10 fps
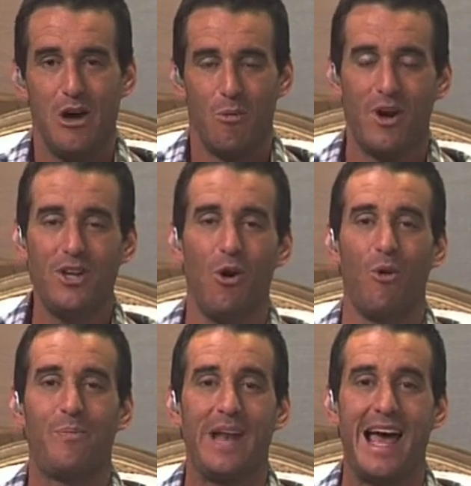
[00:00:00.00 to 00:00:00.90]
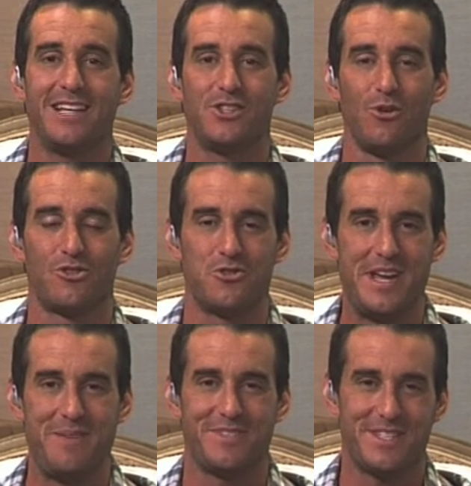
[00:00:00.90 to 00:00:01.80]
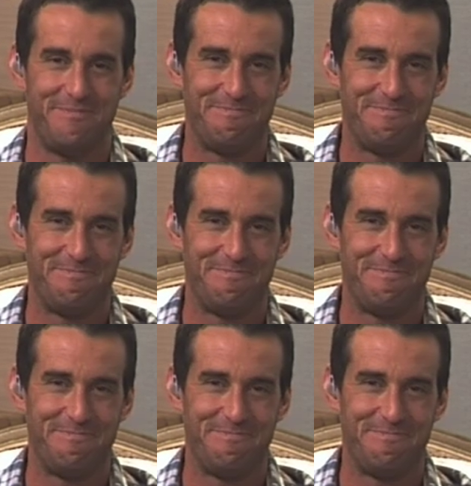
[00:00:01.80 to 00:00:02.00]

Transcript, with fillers: What are your plans, your dreams?